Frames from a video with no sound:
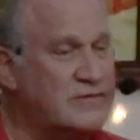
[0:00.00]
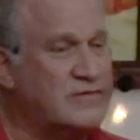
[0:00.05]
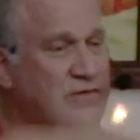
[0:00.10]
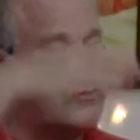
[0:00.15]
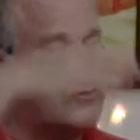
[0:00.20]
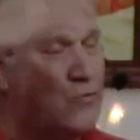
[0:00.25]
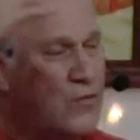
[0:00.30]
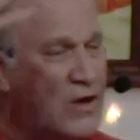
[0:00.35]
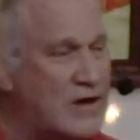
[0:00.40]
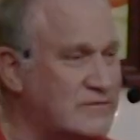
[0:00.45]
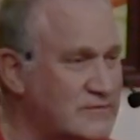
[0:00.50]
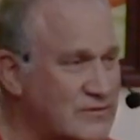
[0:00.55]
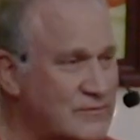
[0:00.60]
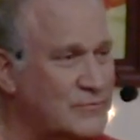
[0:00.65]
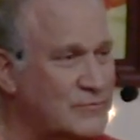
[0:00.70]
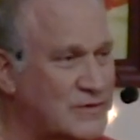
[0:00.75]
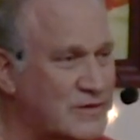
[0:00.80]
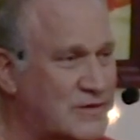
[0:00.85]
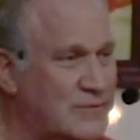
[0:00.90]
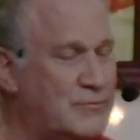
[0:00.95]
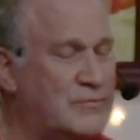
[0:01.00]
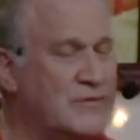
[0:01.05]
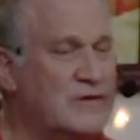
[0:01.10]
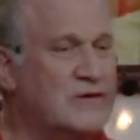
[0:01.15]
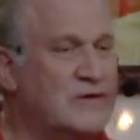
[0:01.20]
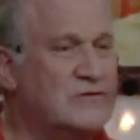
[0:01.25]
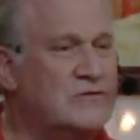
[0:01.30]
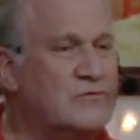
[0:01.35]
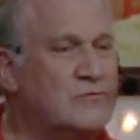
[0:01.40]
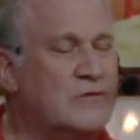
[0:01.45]
it's a quantum leap
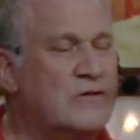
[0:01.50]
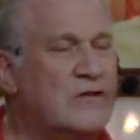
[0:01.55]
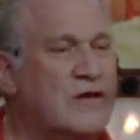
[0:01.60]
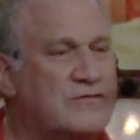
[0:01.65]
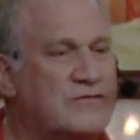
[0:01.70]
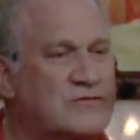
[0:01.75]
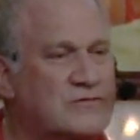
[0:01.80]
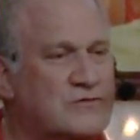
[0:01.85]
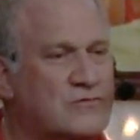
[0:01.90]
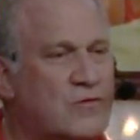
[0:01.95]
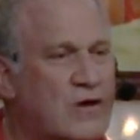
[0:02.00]
to realizing the